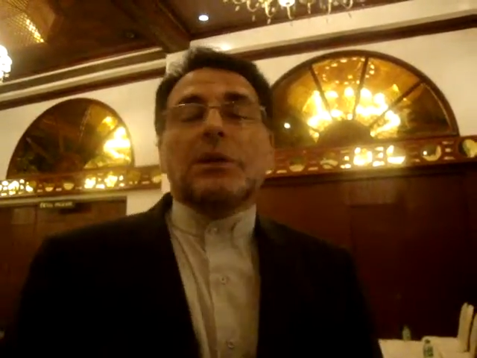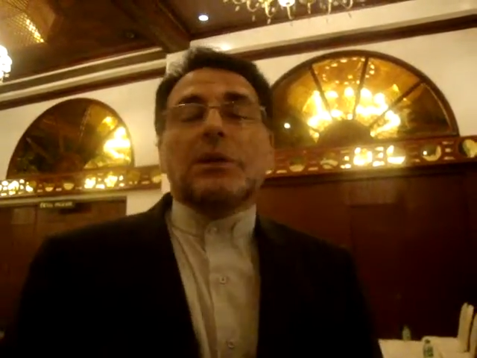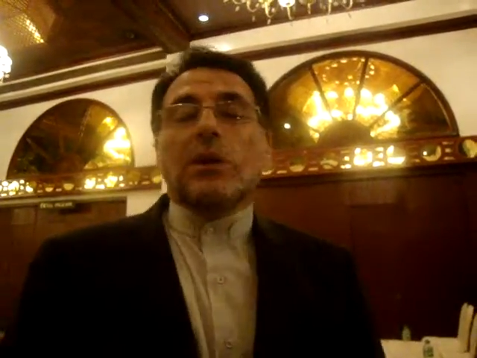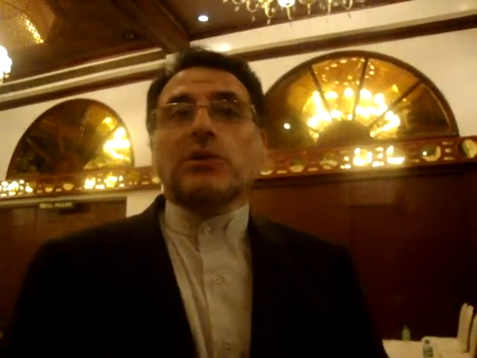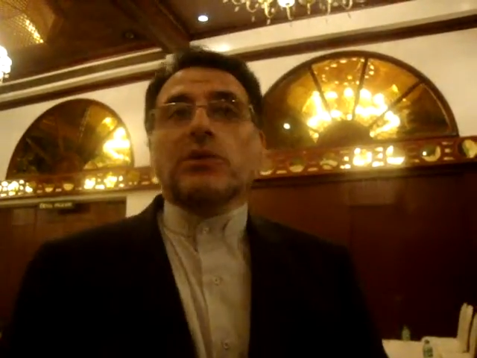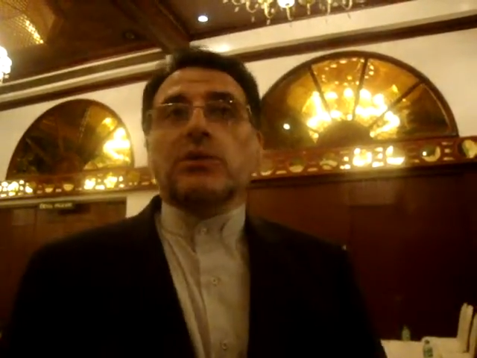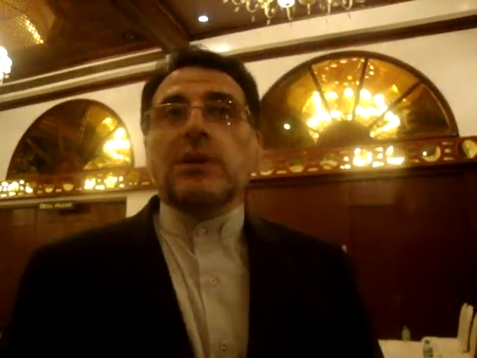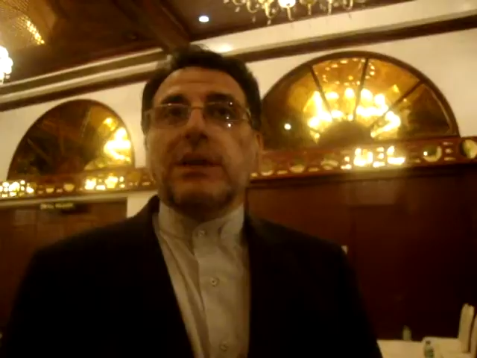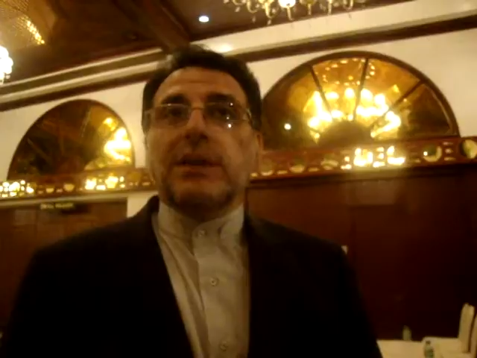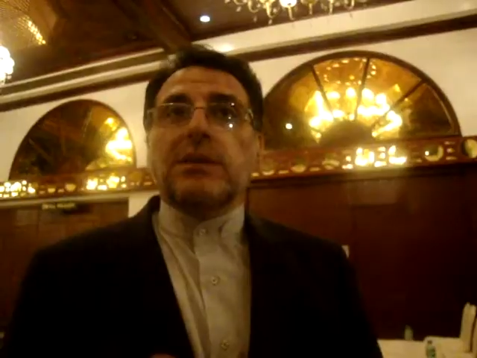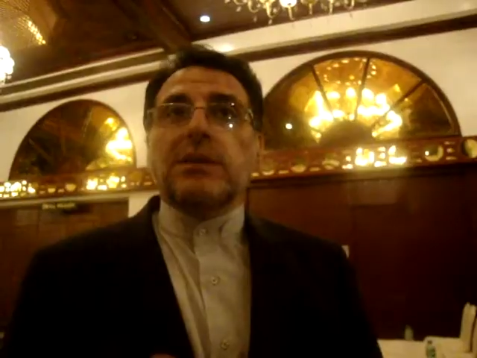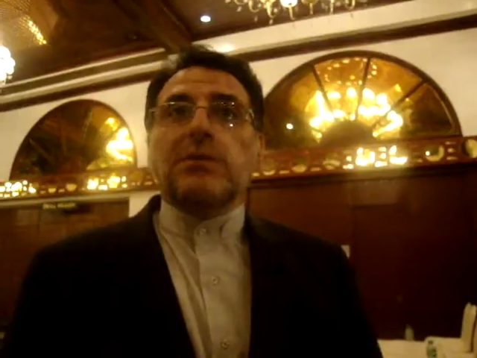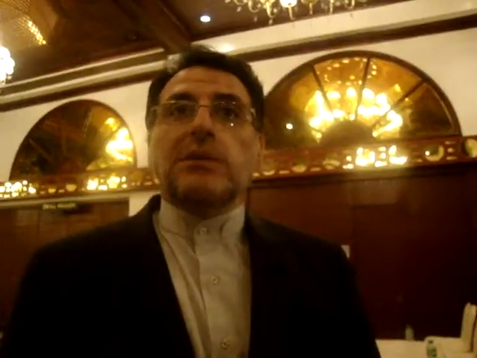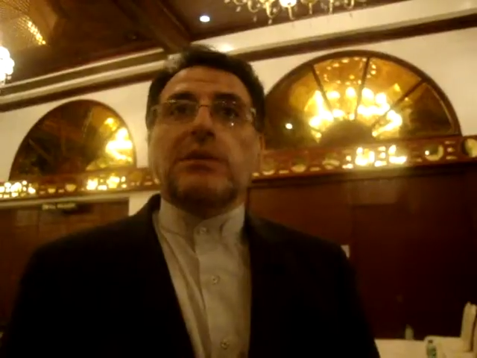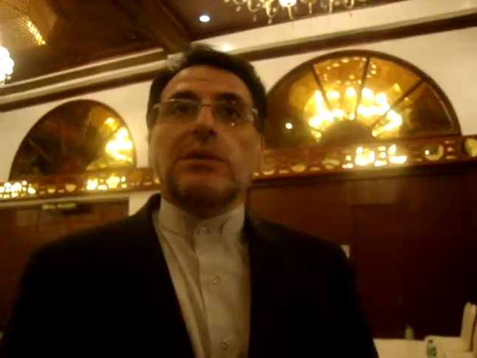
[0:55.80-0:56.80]
cultural
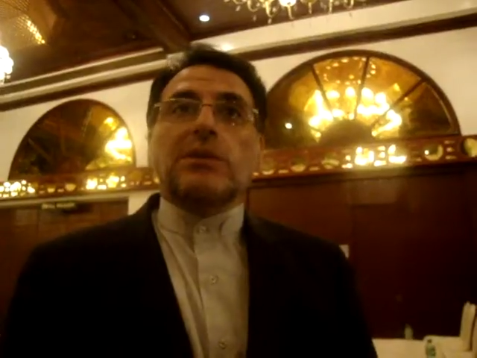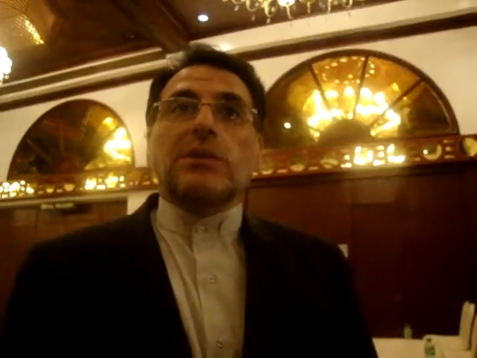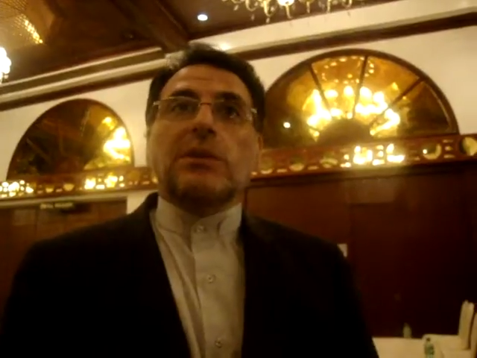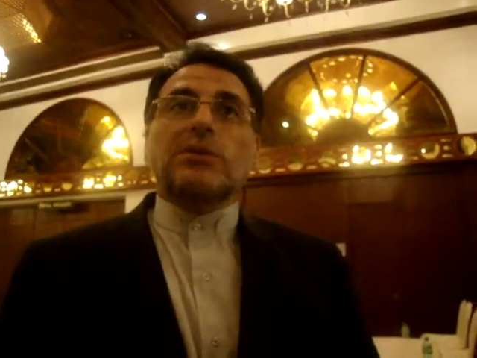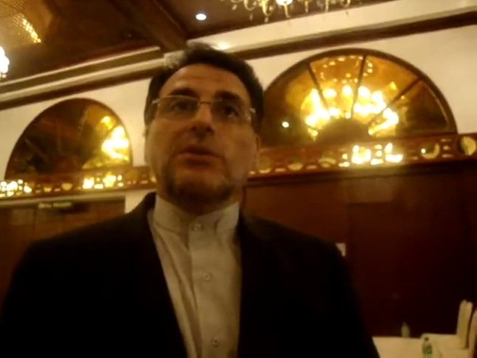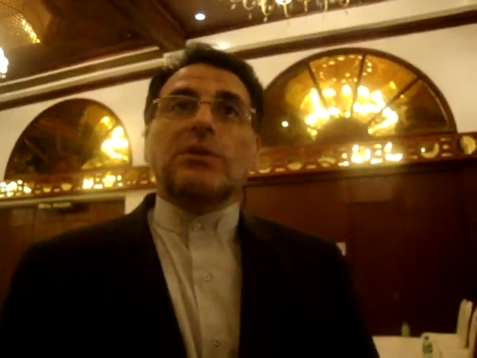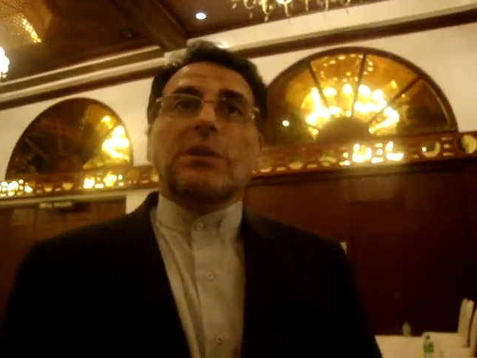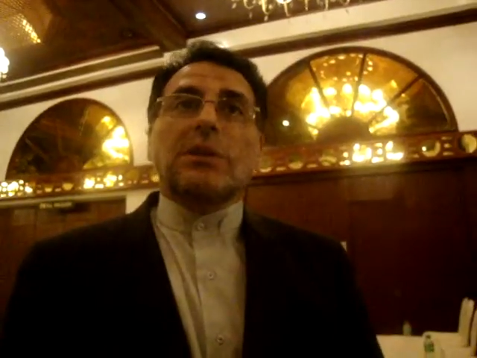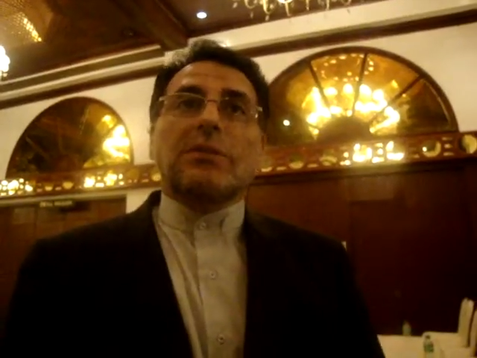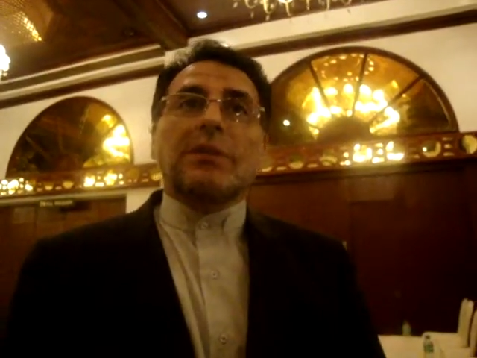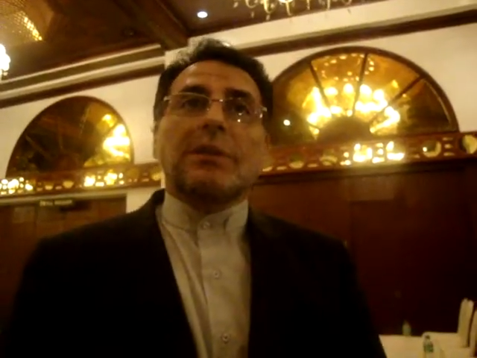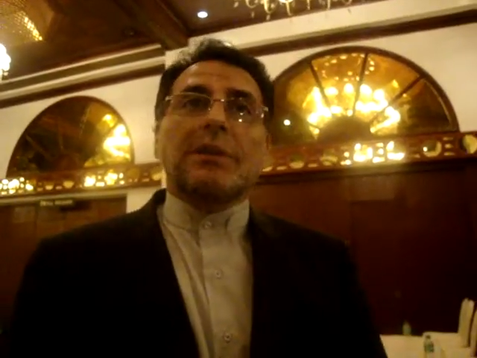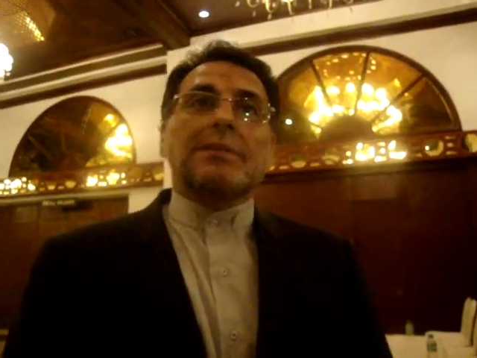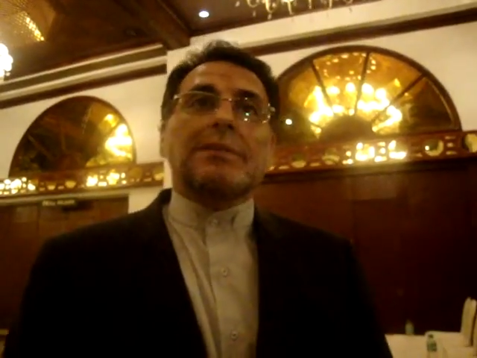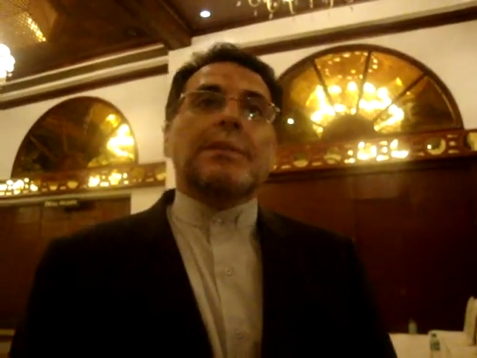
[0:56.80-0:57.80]
activities, cultural
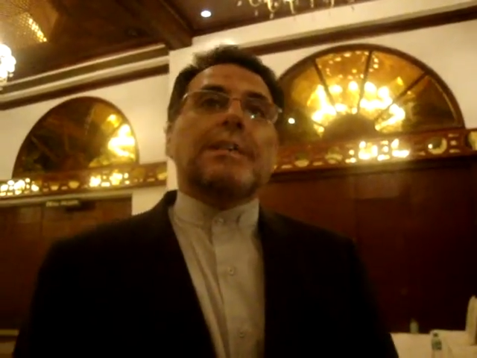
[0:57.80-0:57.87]
events,